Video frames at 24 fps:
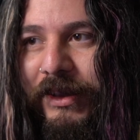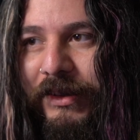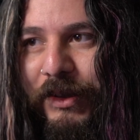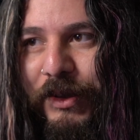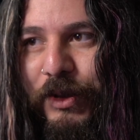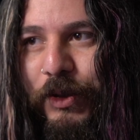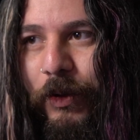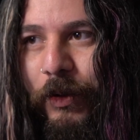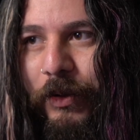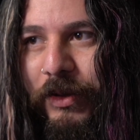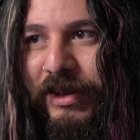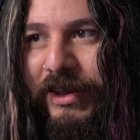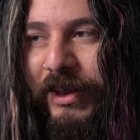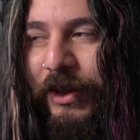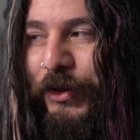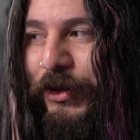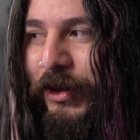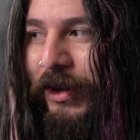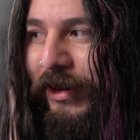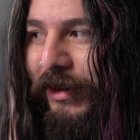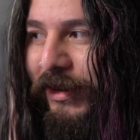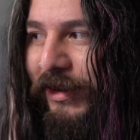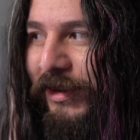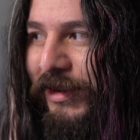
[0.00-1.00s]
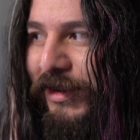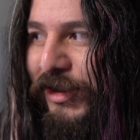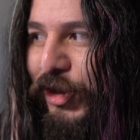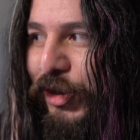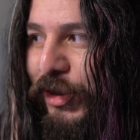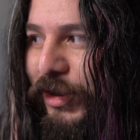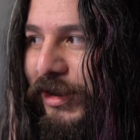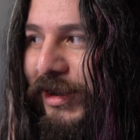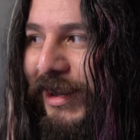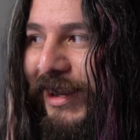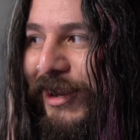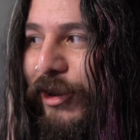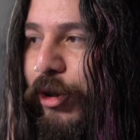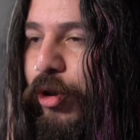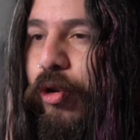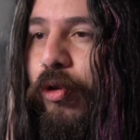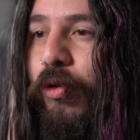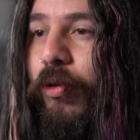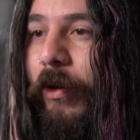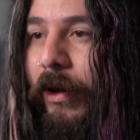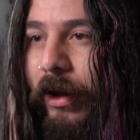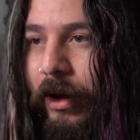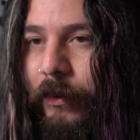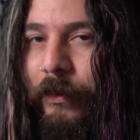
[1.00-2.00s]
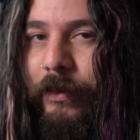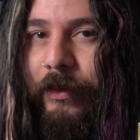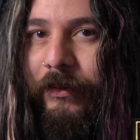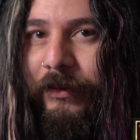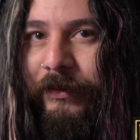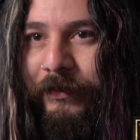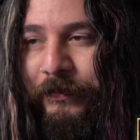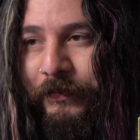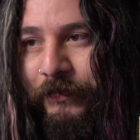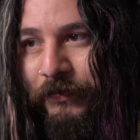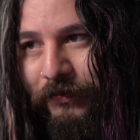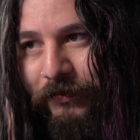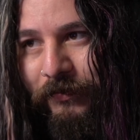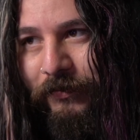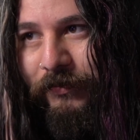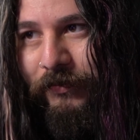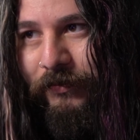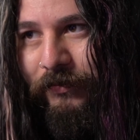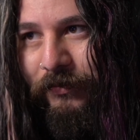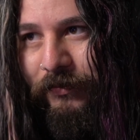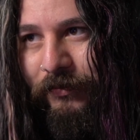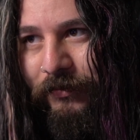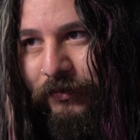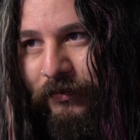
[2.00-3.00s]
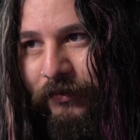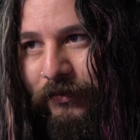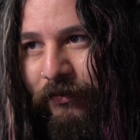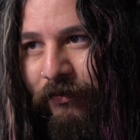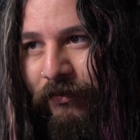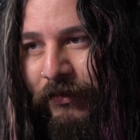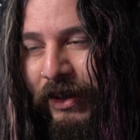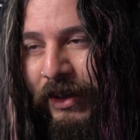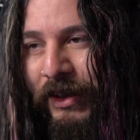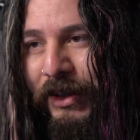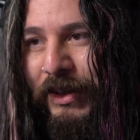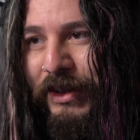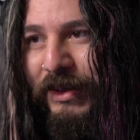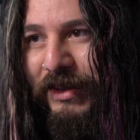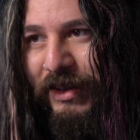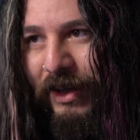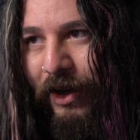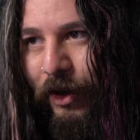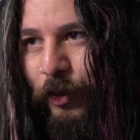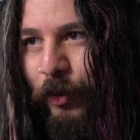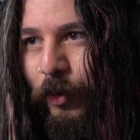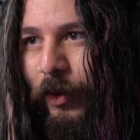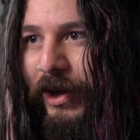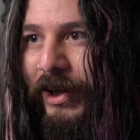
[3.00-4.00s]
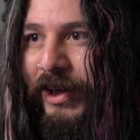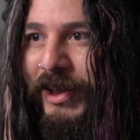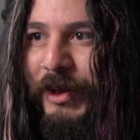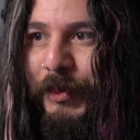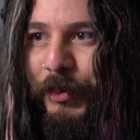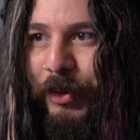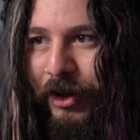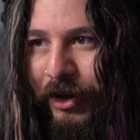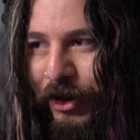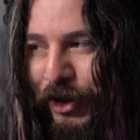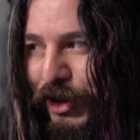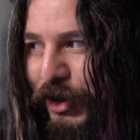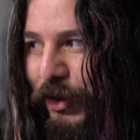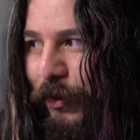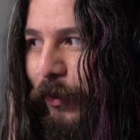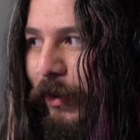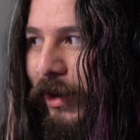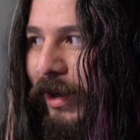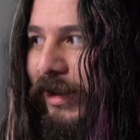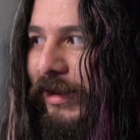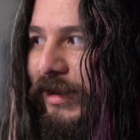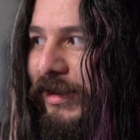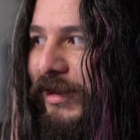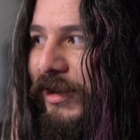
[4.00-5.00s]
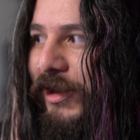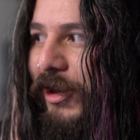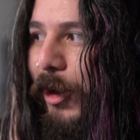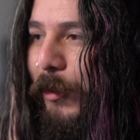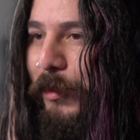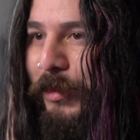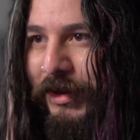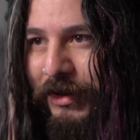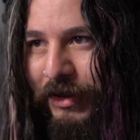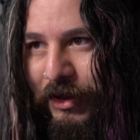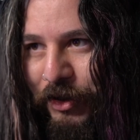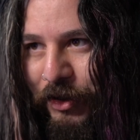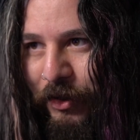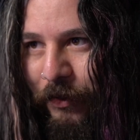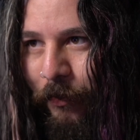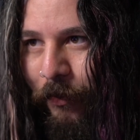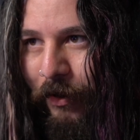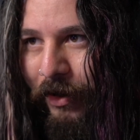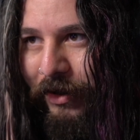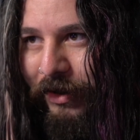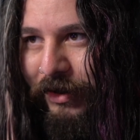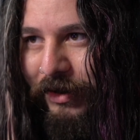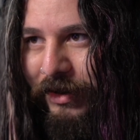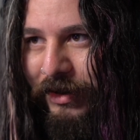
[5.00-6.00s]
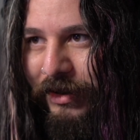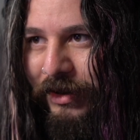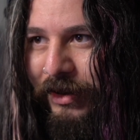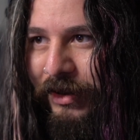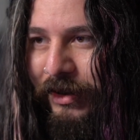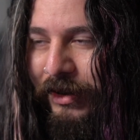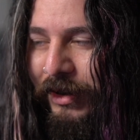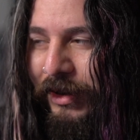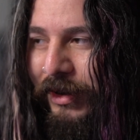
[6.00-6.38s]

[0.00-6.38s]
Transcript: that this whole soundtrack is just incredible. Sound wise, production wise, composition wise,